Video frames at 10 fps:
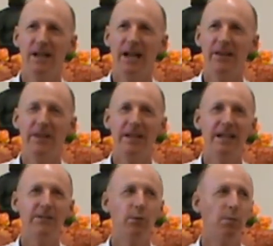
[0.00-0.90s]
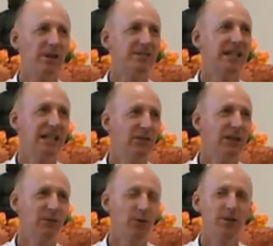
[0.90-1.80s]
and there never was
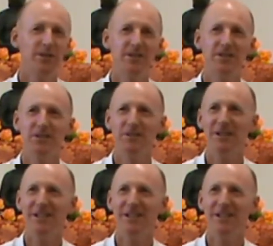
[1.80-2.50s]
anything for you to do.